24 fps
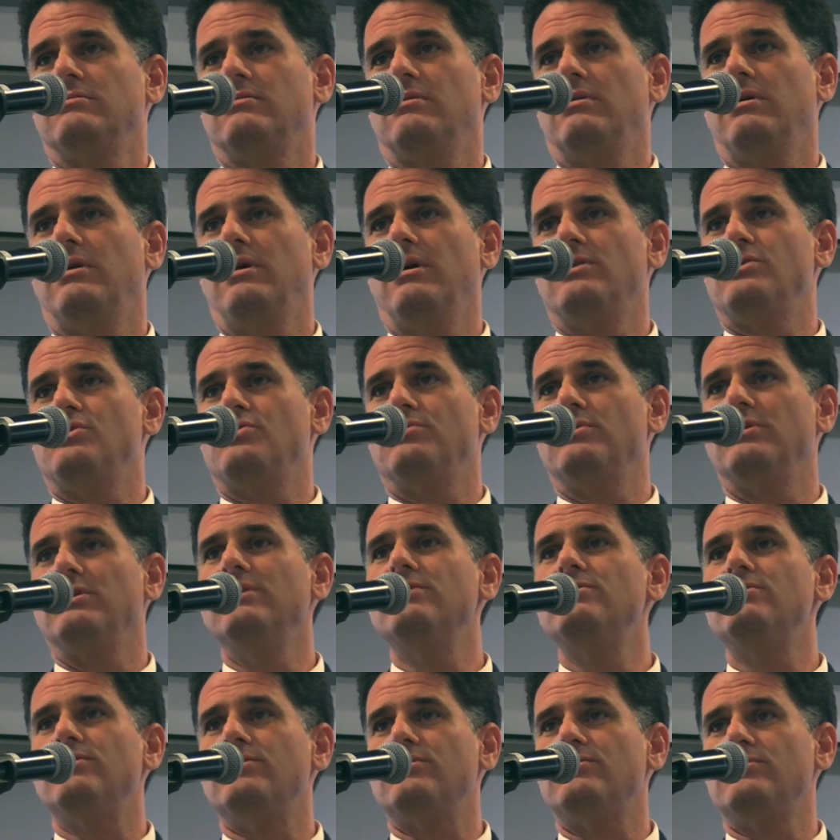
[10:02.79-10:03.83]
against
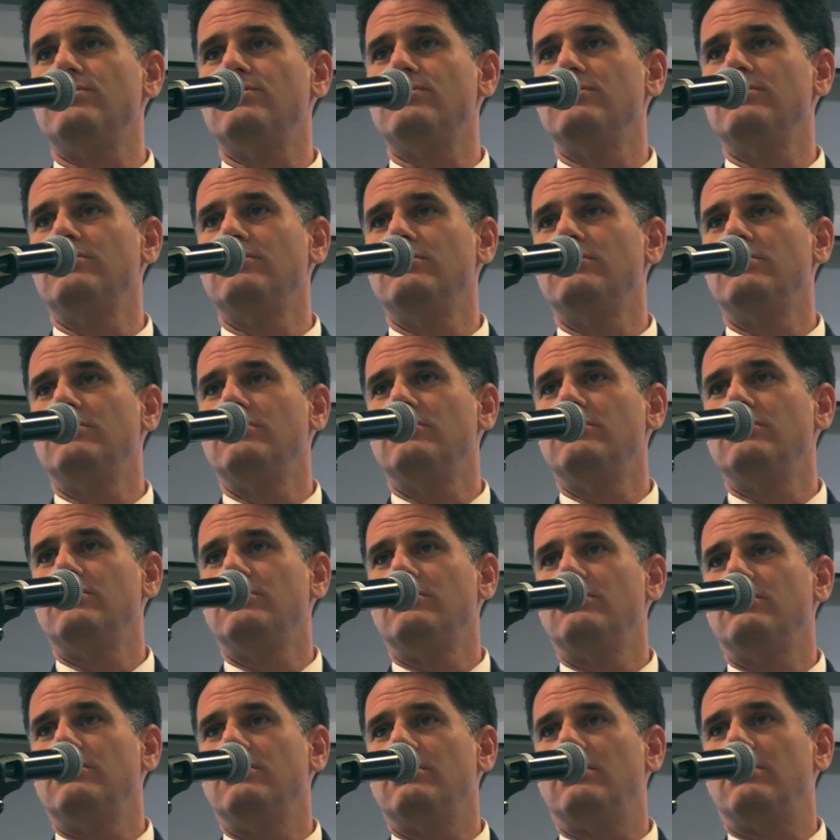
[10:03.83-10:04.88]
religious,
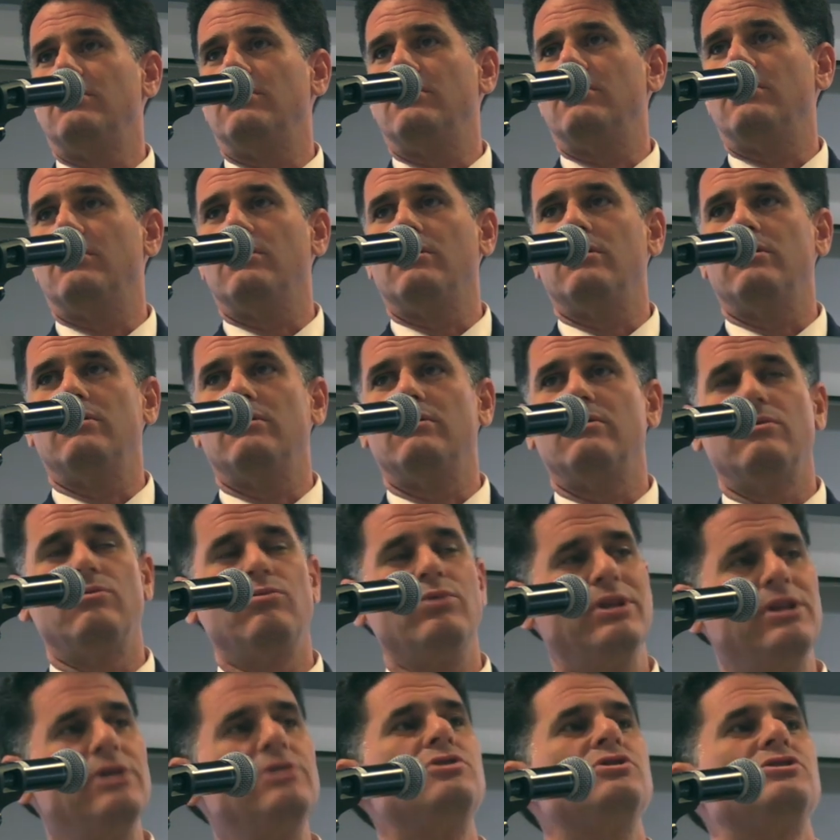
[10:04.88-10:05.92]
uh,
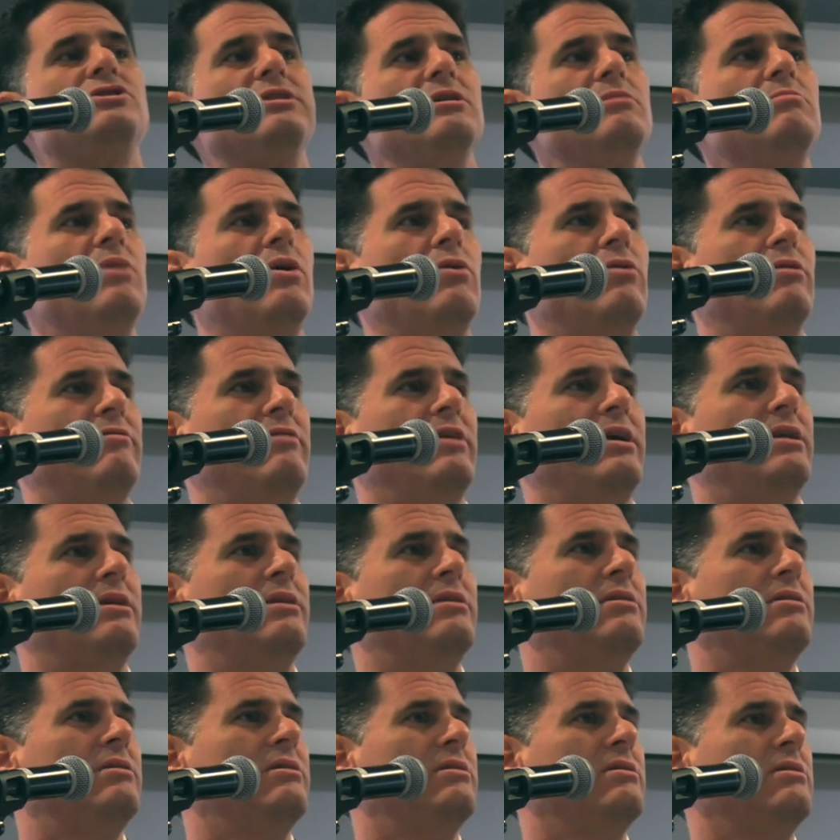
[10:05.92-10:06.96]
religiously motivated
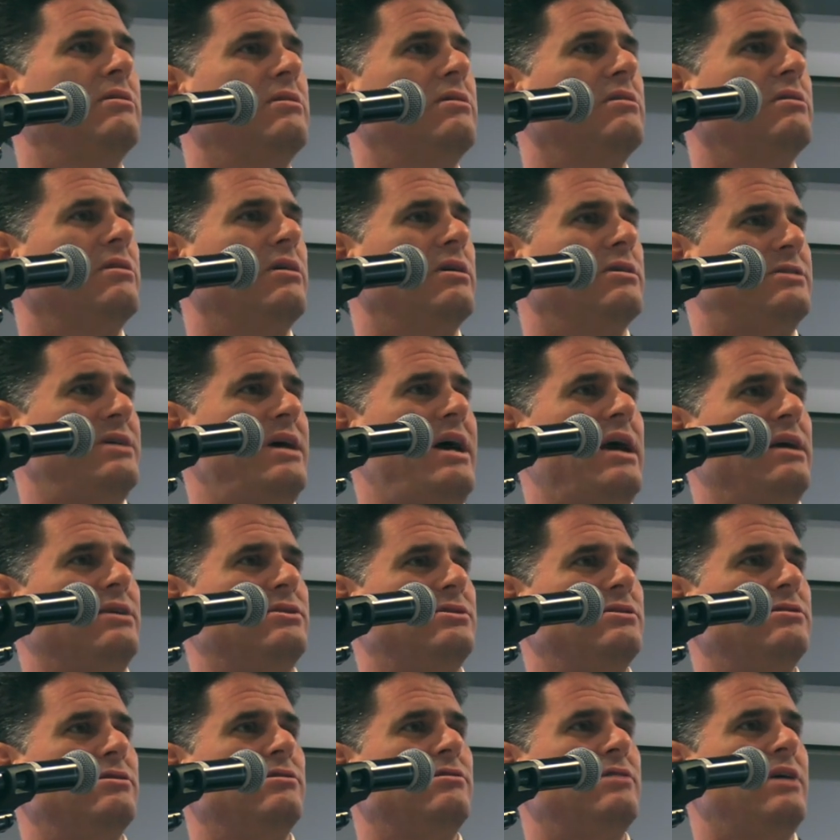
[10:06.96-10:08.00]
attacks
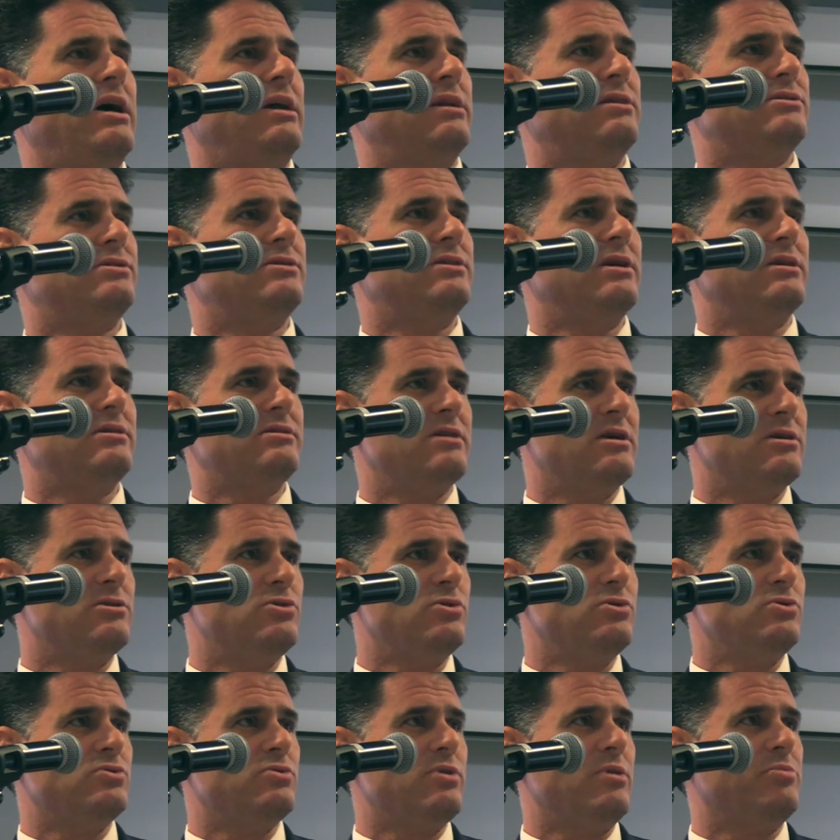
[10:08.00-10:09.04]
in the United States. Now,
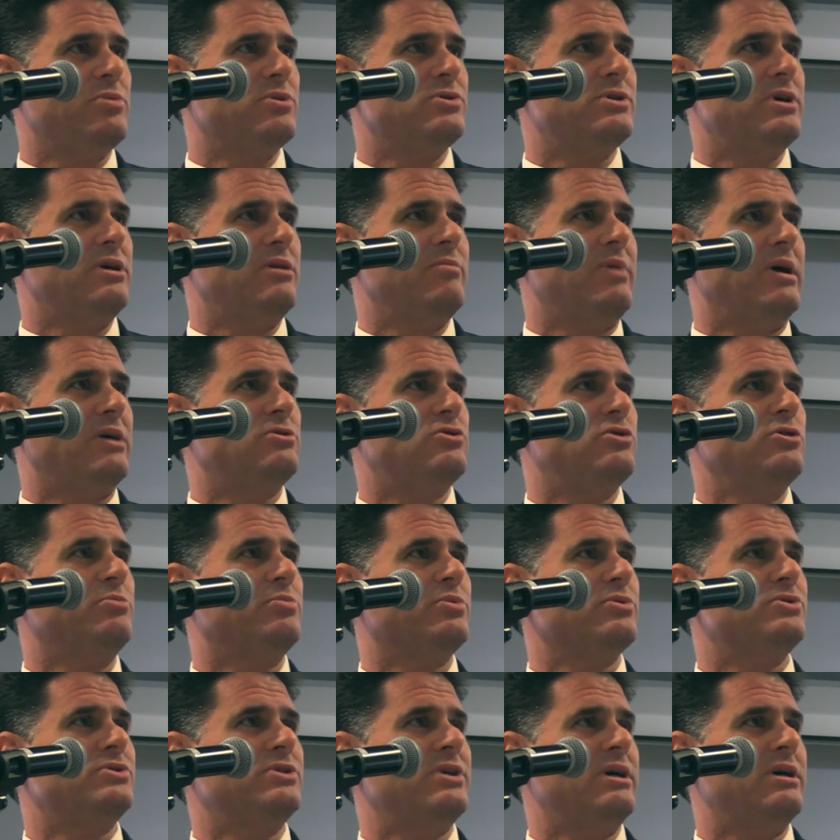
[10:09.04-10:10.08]
Jews represent about
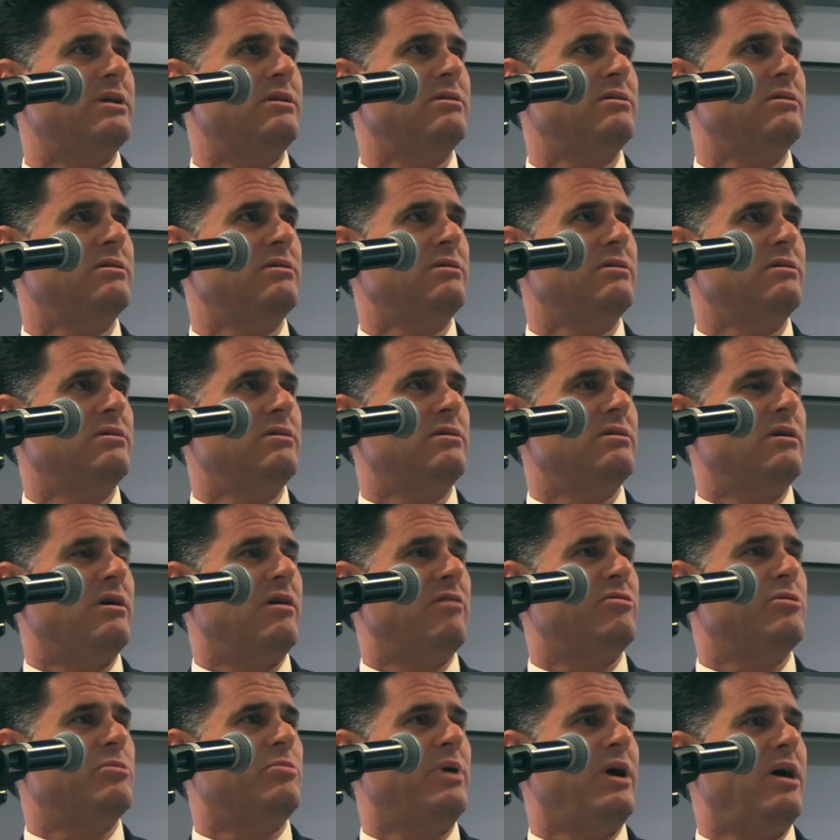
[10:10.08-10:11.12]
2%
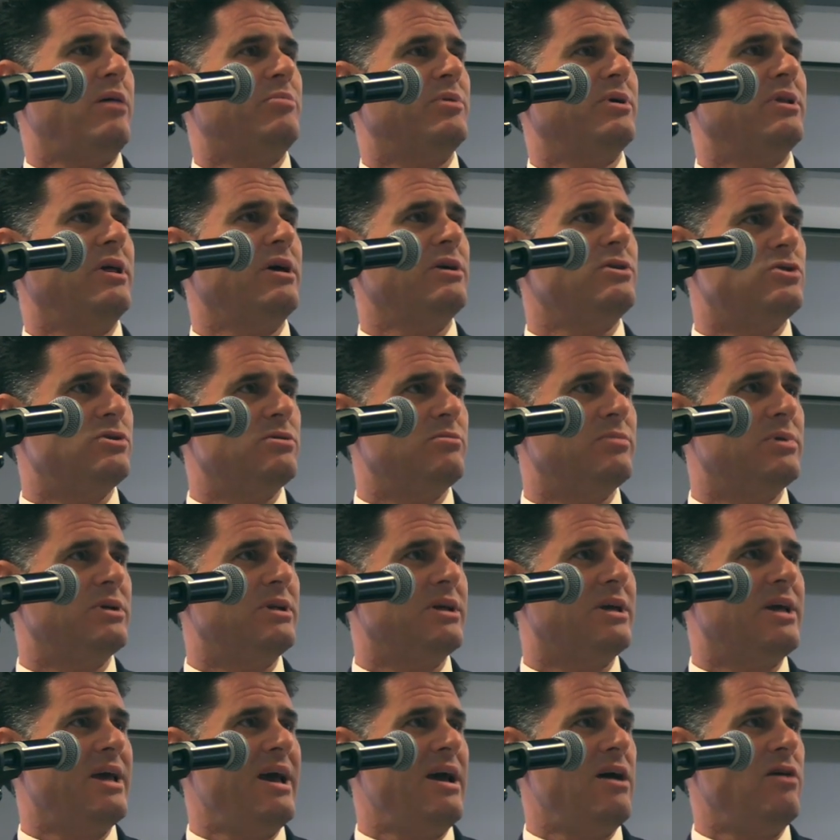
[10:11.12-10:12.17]
of the population, but
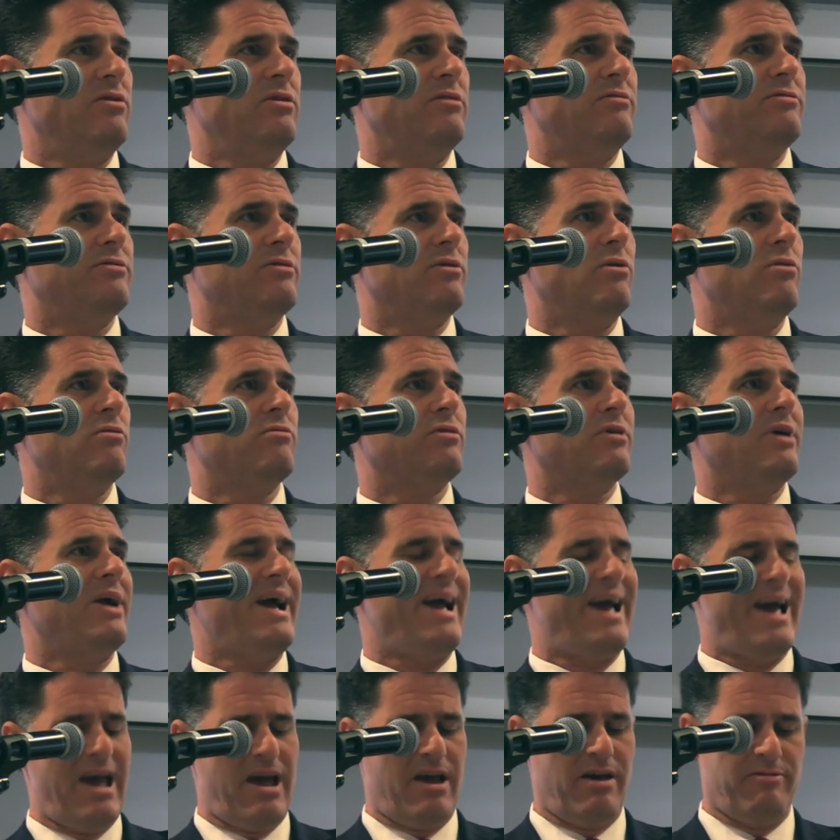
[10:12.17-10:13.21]
it counted for over
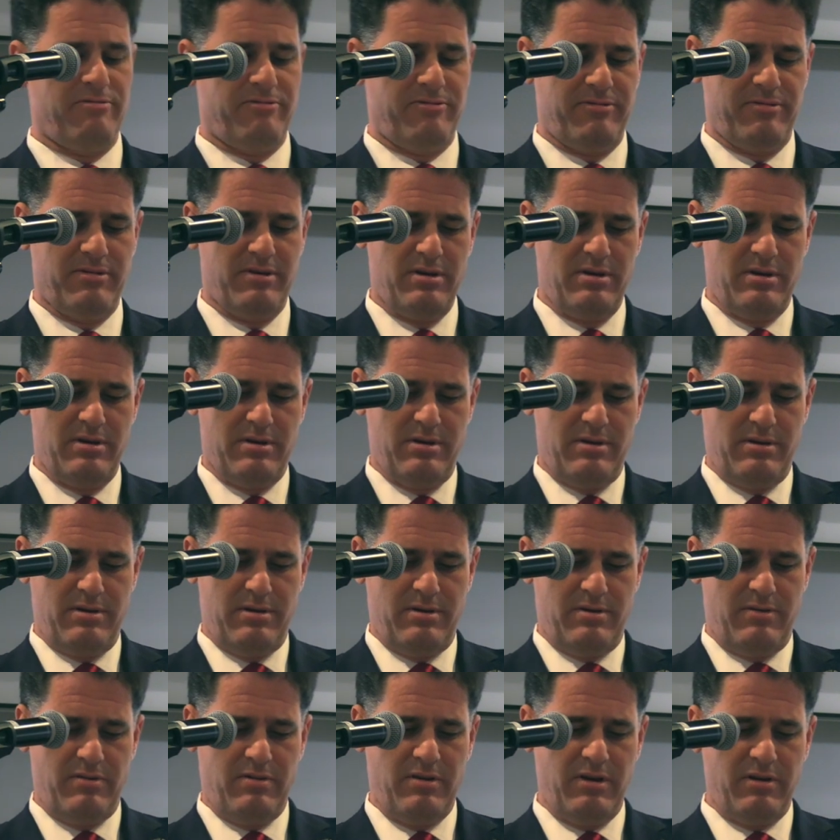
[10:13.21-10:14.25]
half
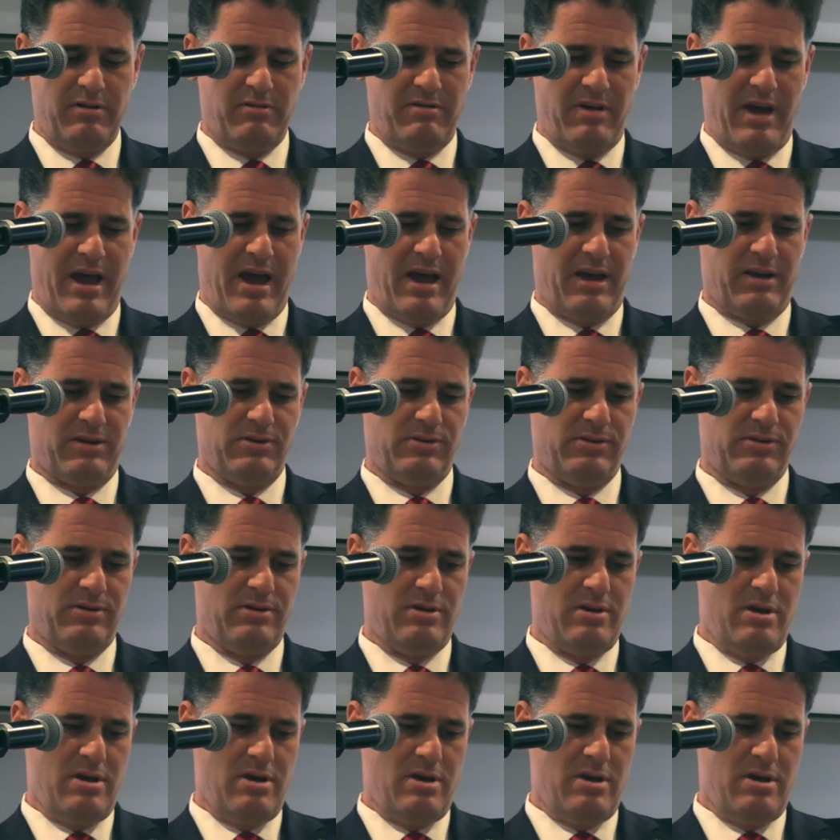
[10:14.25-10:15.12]
the attacks.